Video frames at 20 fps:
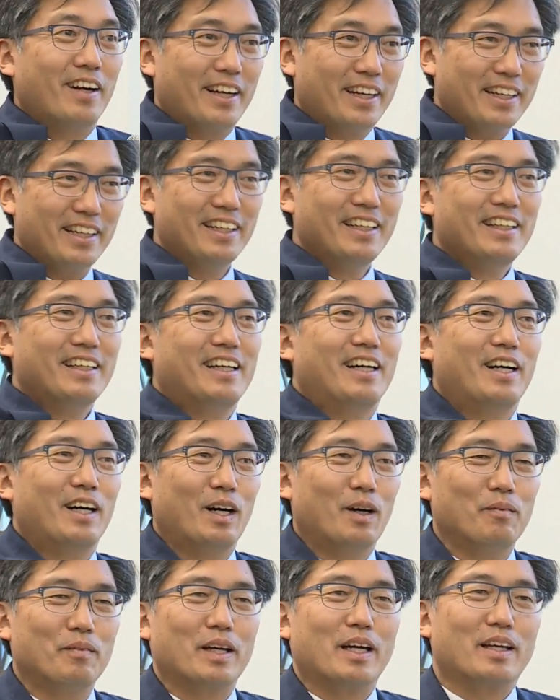right?
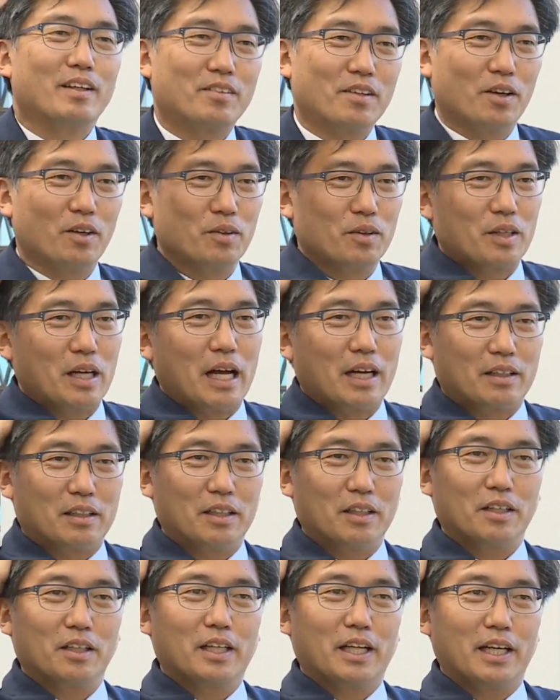Um, uh, so uh,
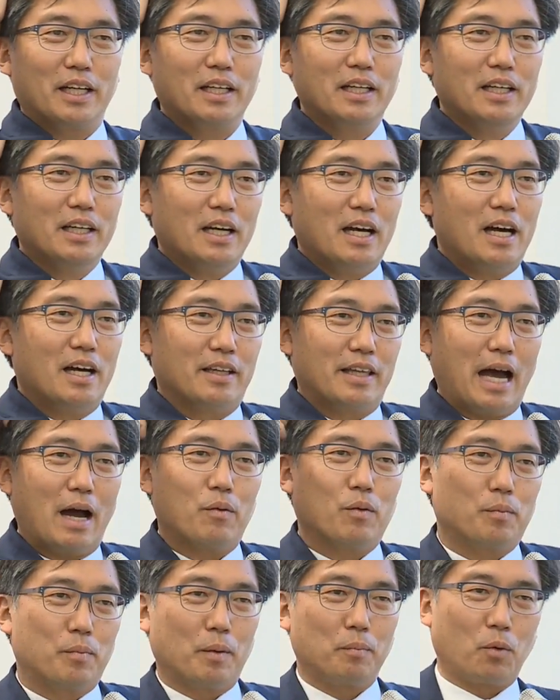clearly uh,
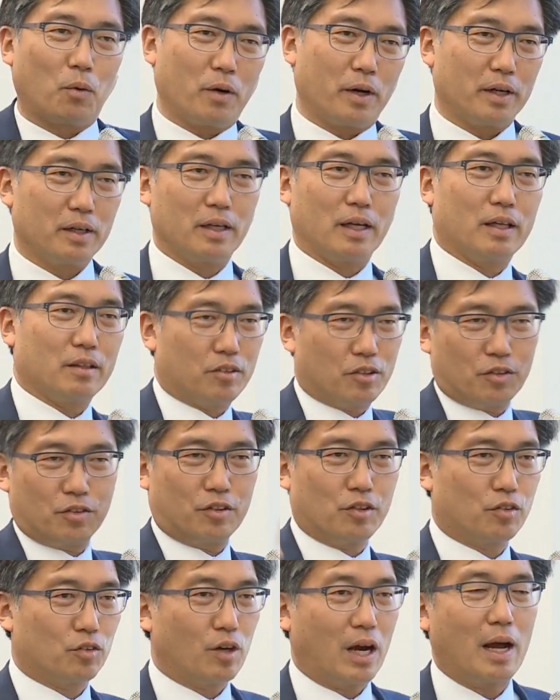that would be boring. Uh, just
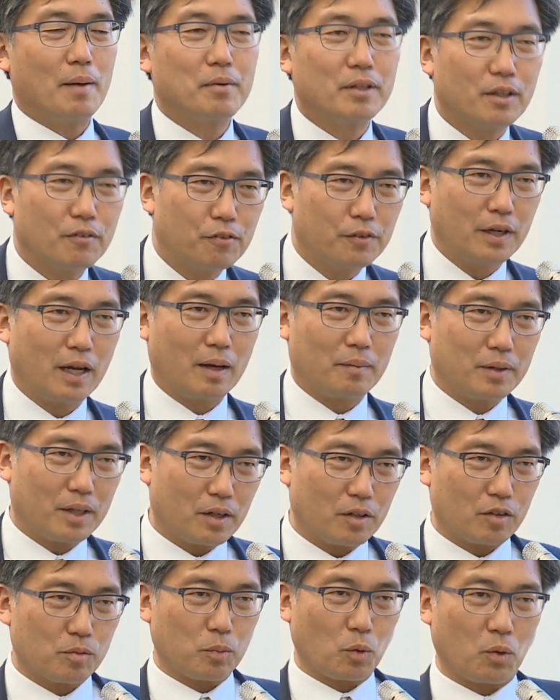describing the
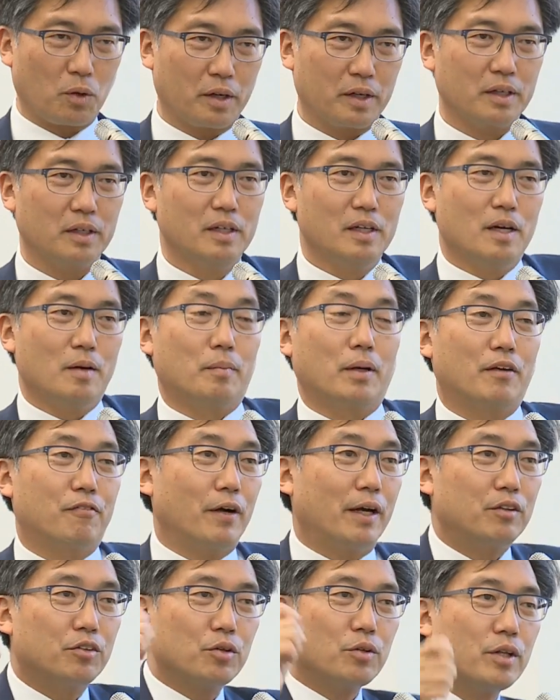phenomena is boring. But if
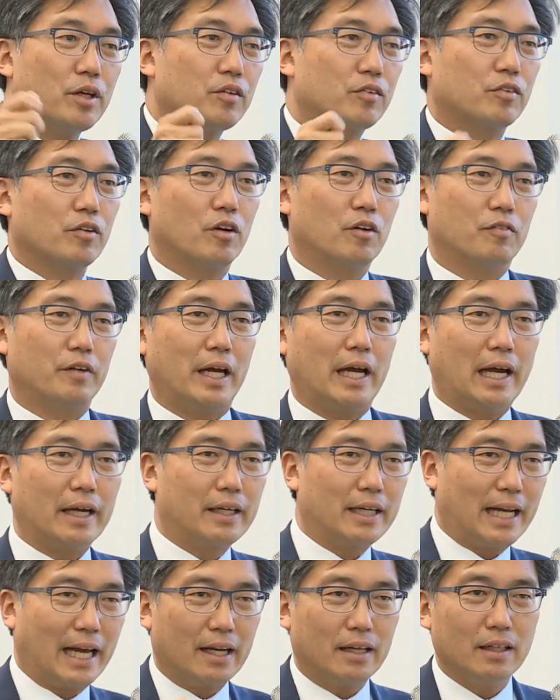I do this survey, I
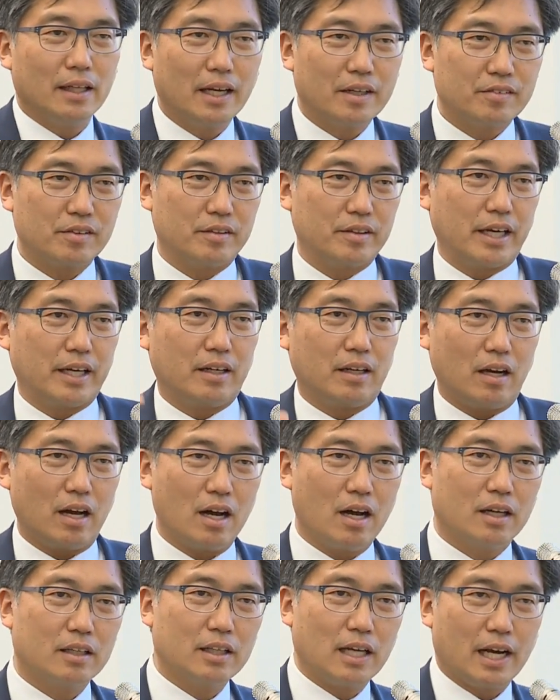can analyze the data
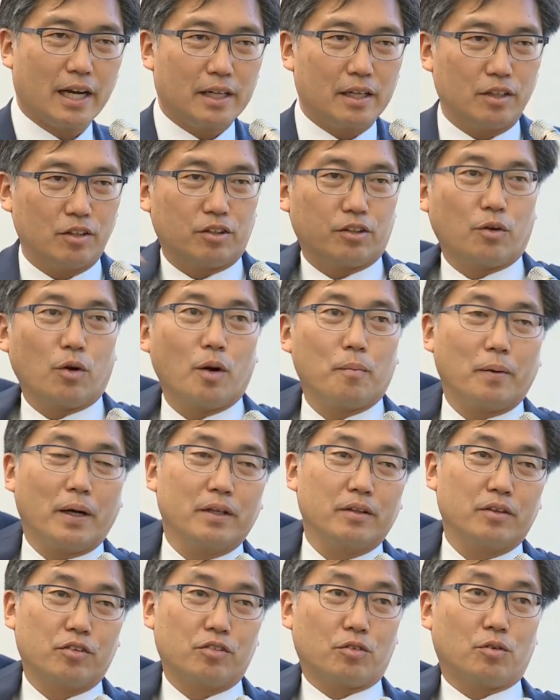online and throw up
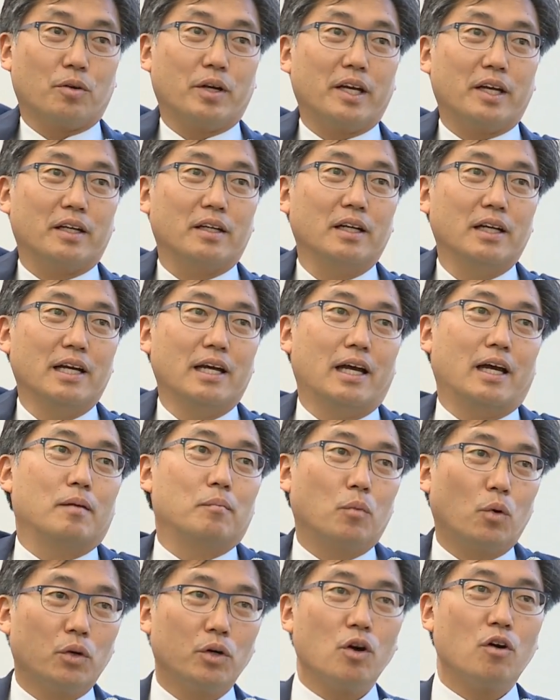on the screen. And
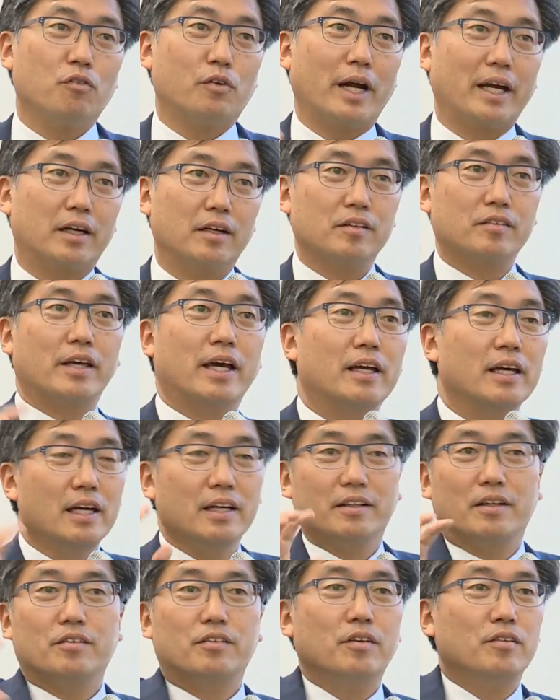moreover, I can say,
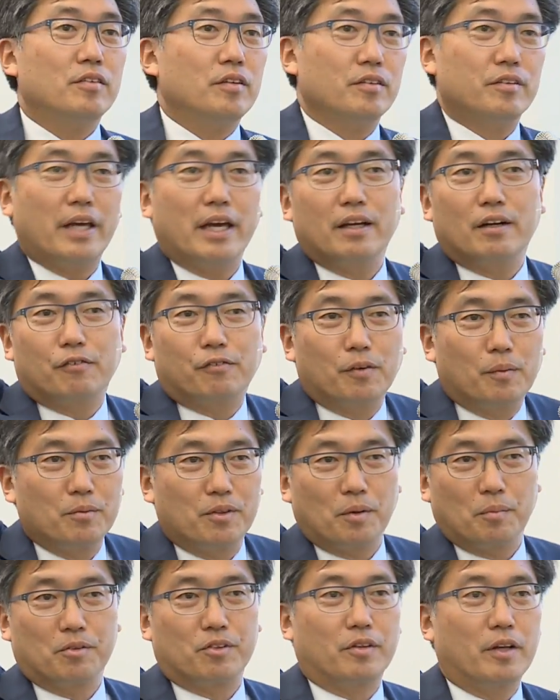this isn't data from
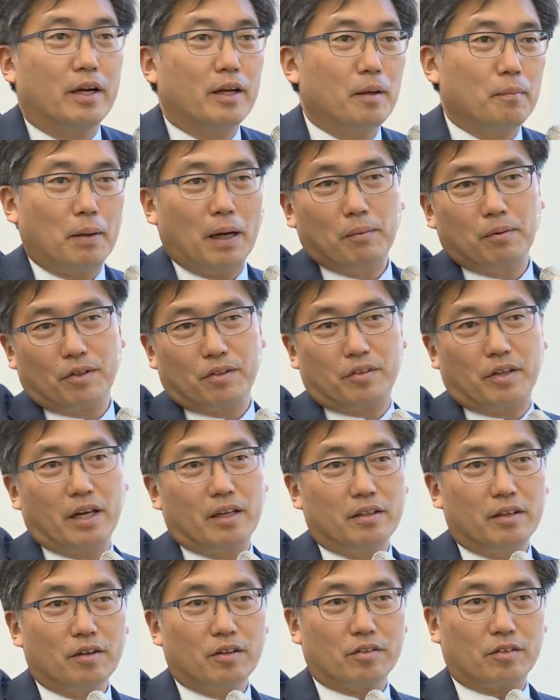some study published
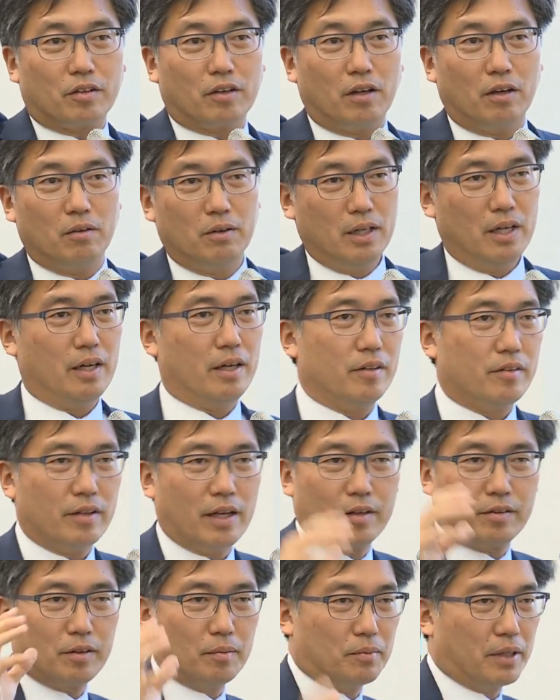10 years ago. It's
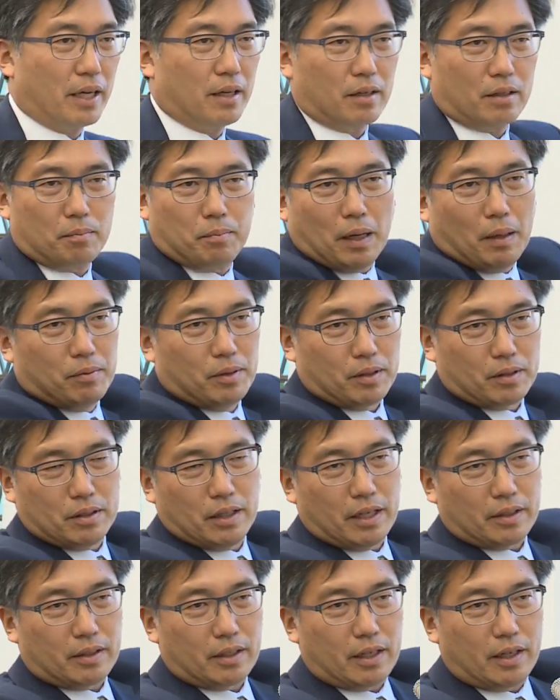not some data
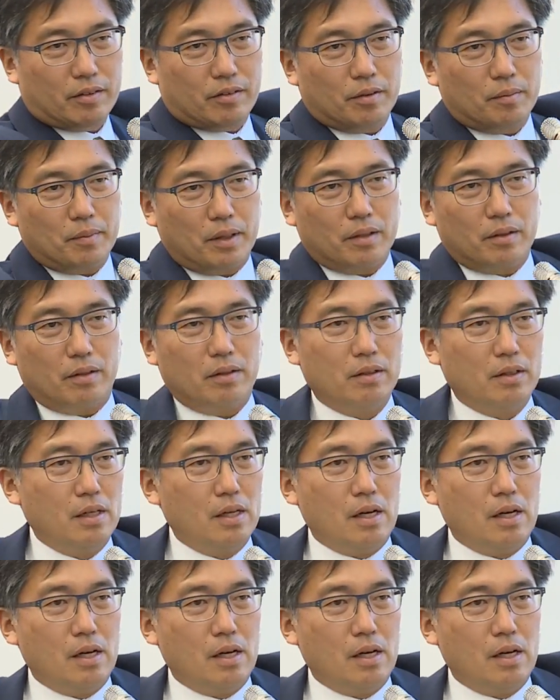collected at some other